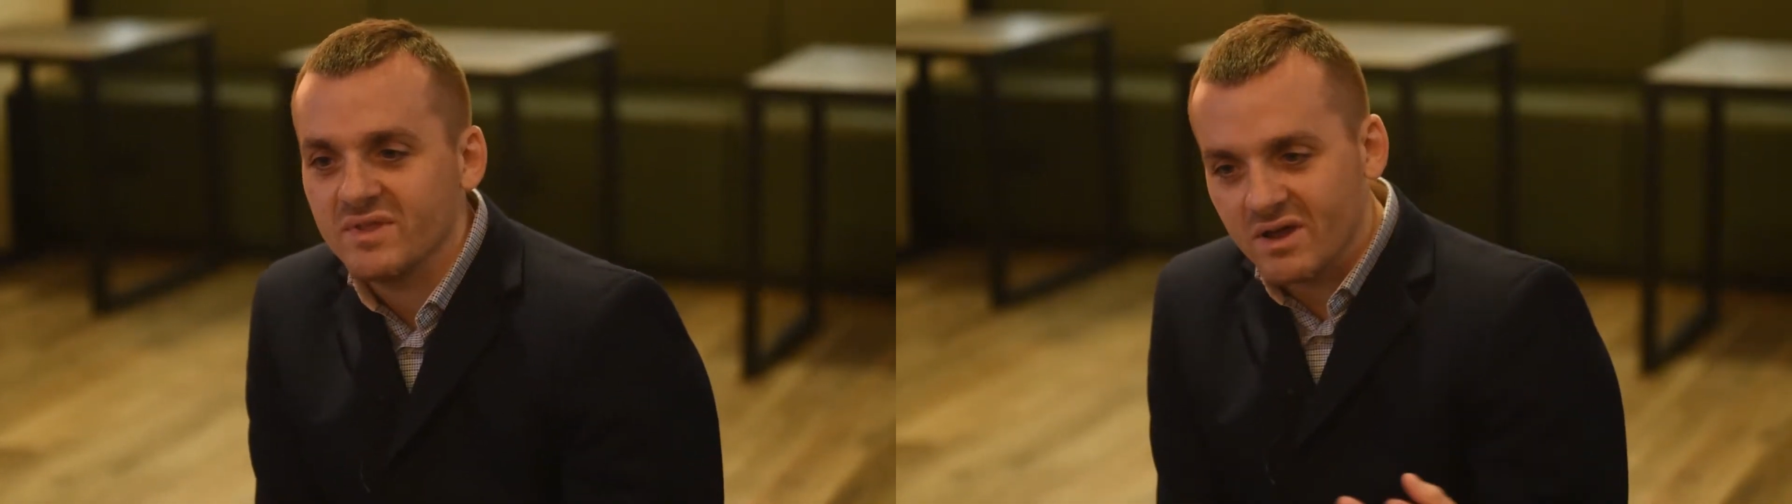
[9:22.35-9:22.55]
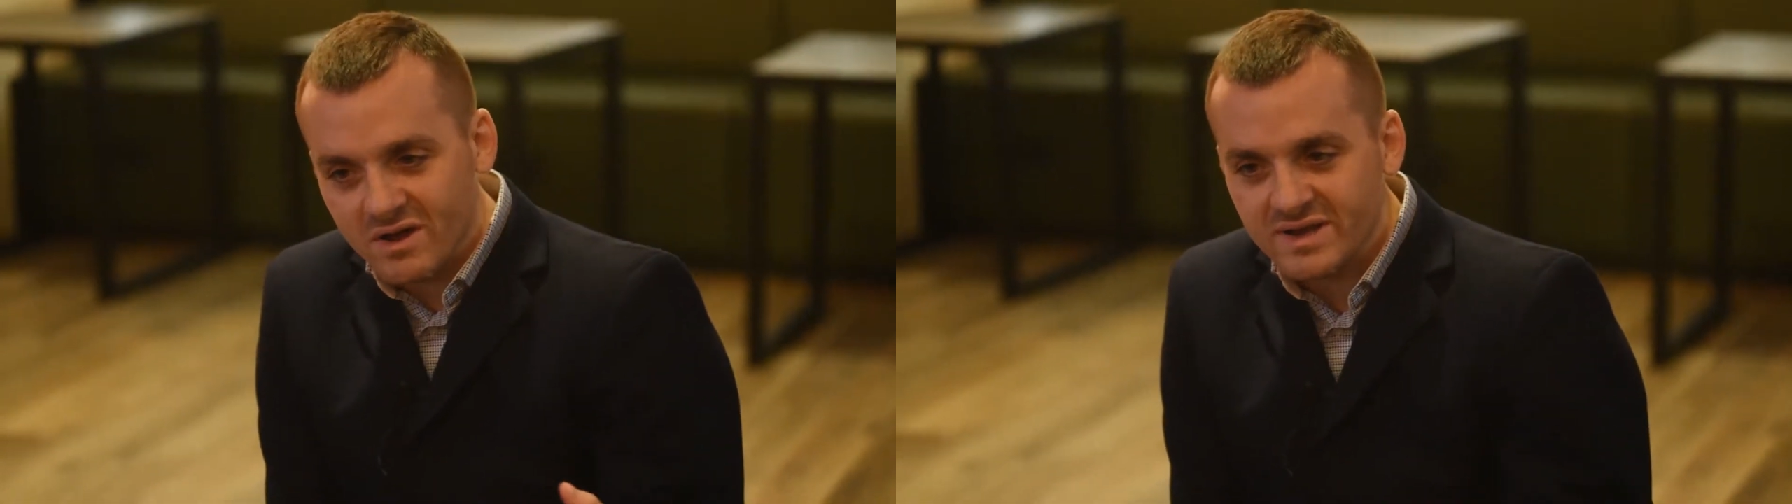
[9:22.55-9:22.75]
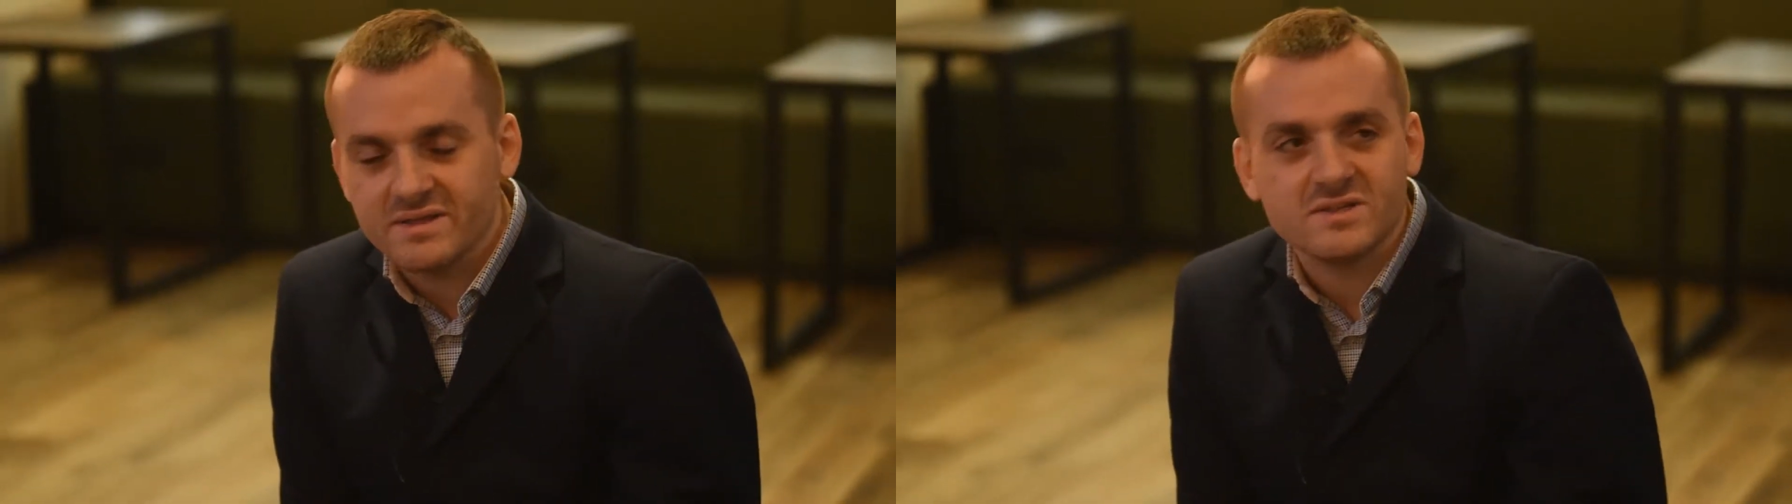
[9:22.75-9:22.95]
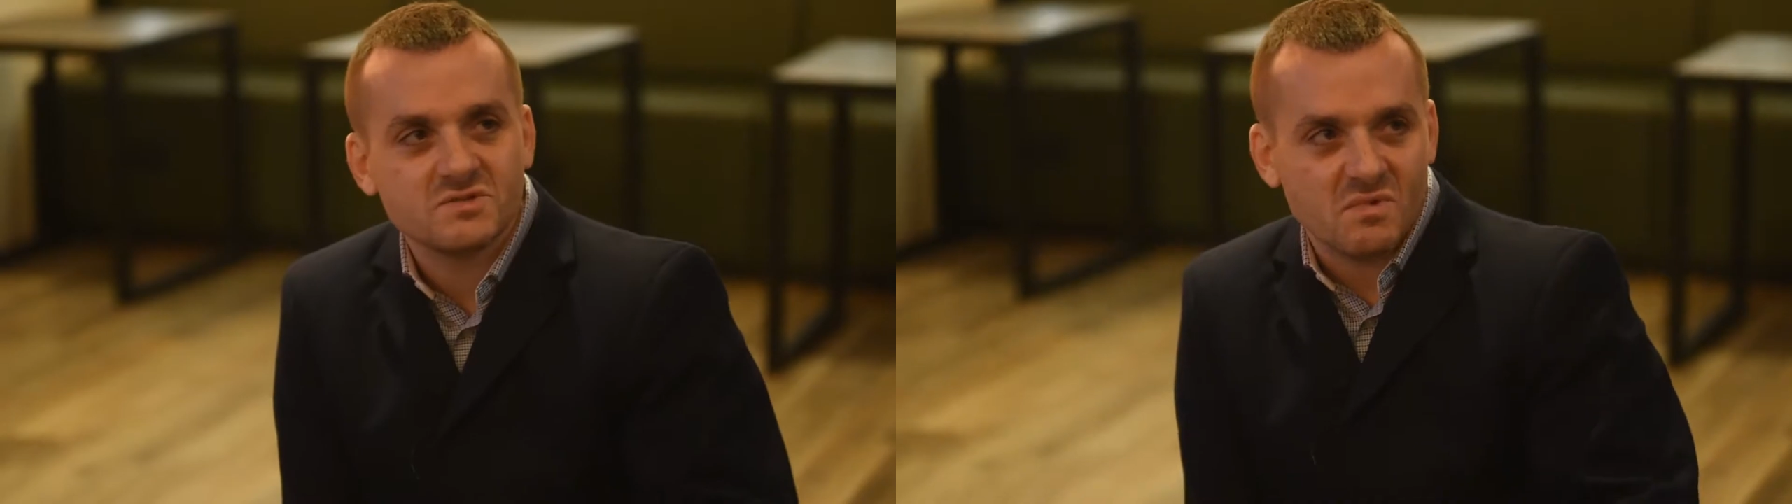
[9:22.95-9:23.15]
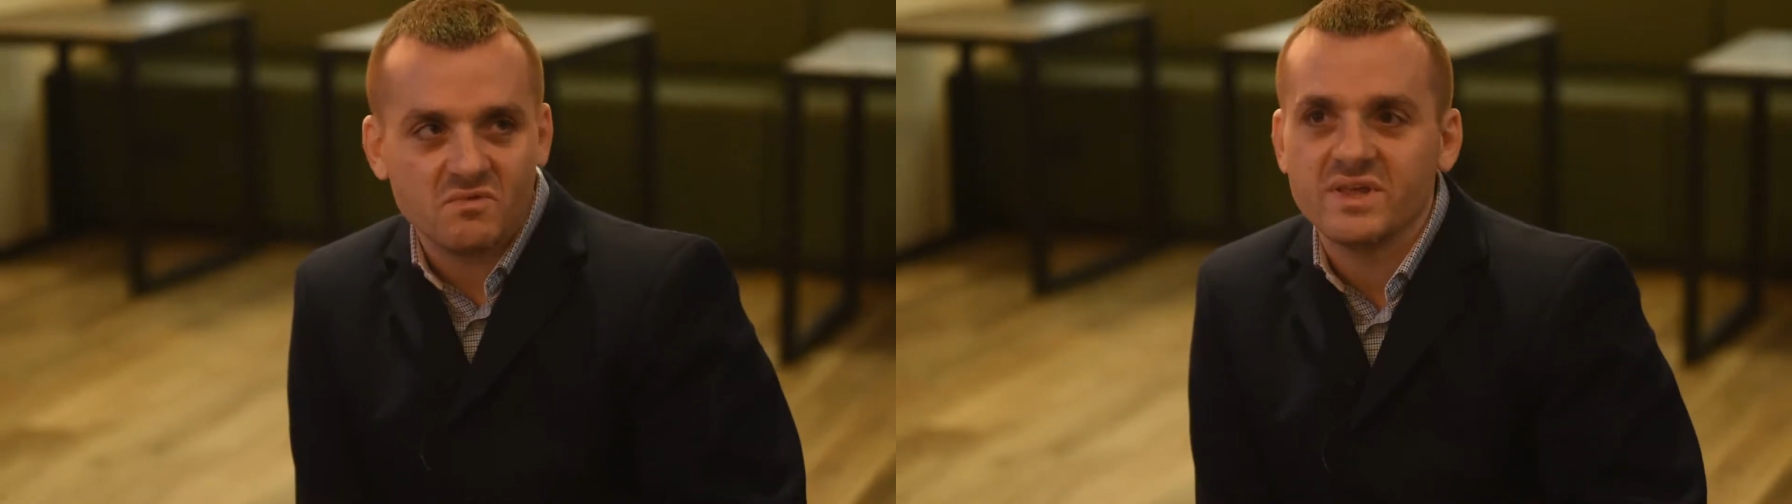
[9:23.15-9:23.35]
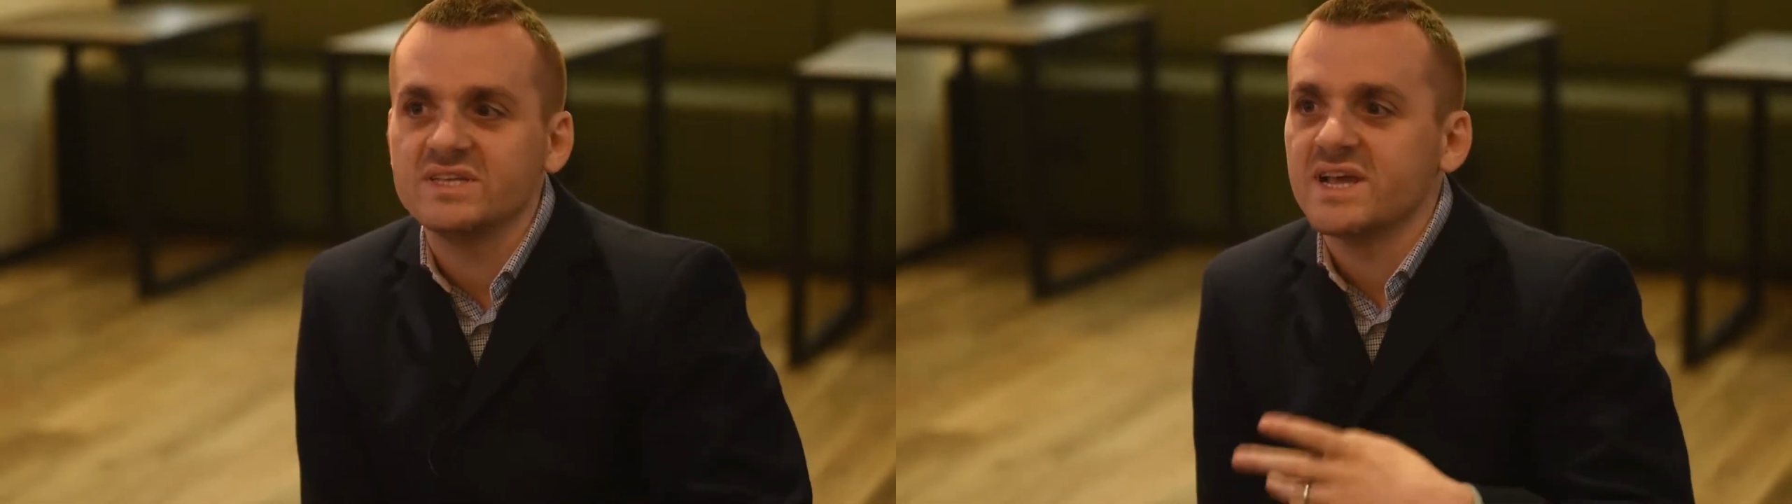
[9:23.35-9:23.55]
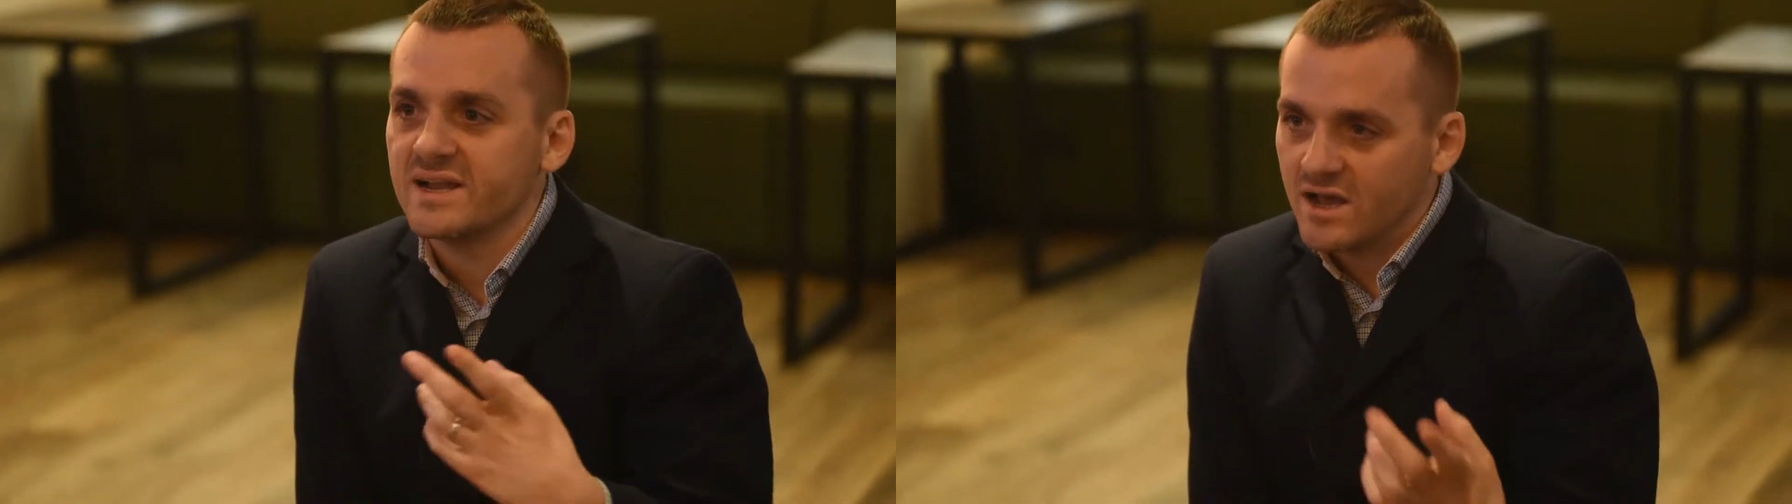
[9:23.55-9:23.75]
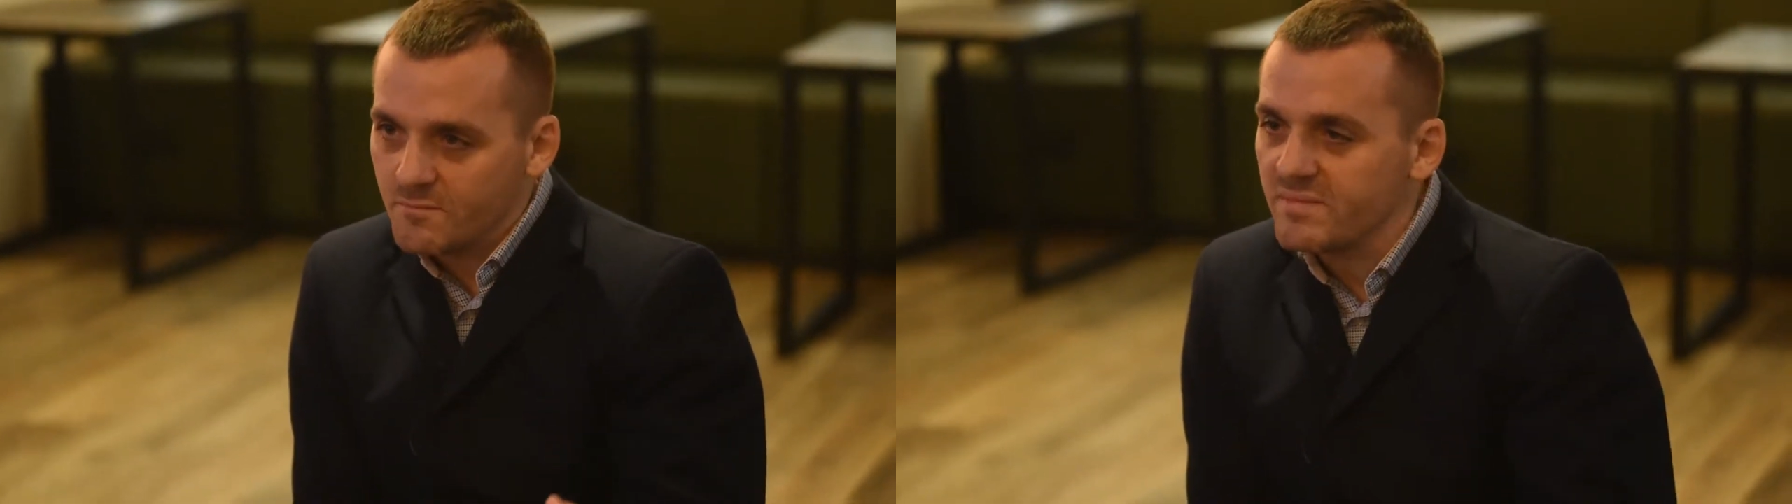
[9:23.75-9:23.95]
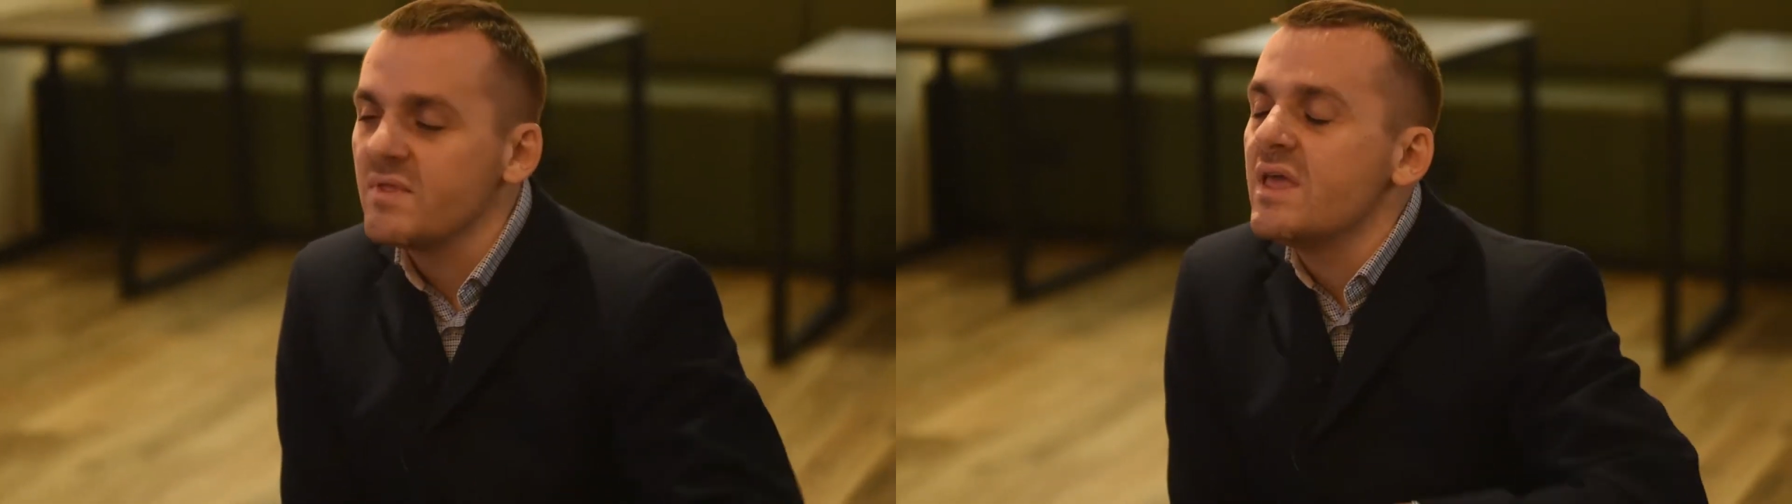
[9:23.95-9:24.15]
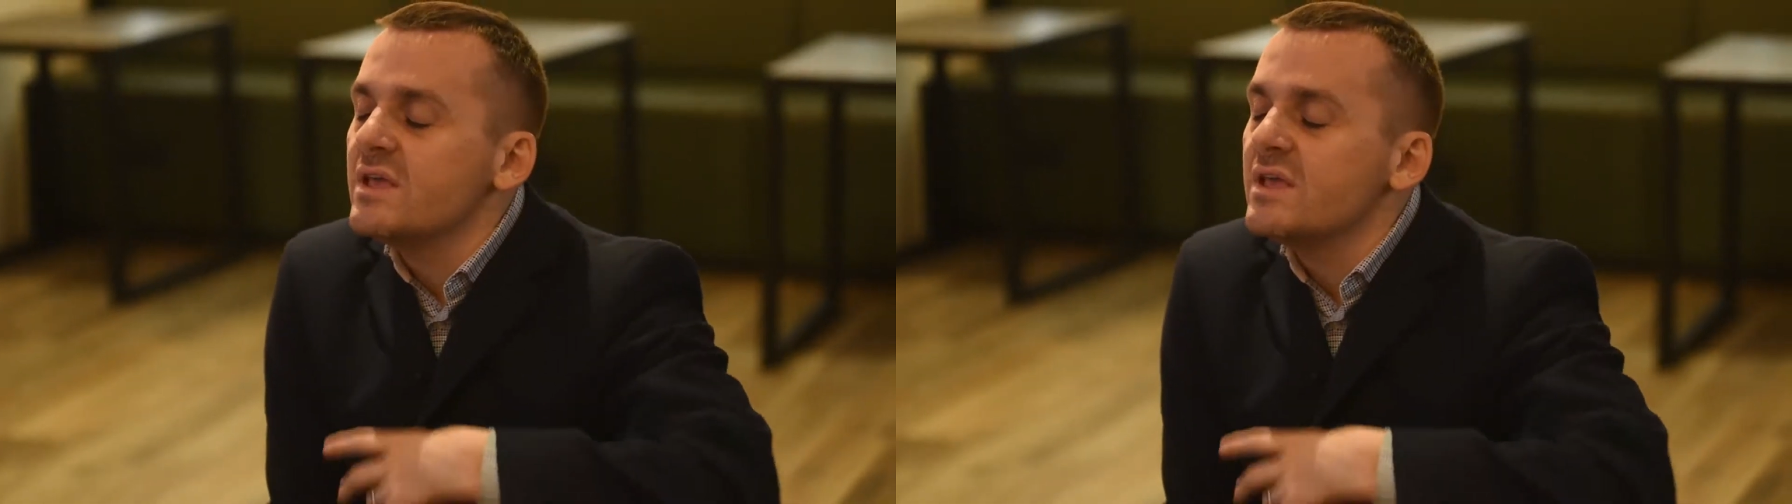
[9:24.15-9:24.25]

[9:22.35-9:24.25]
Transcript: the idea that small things add up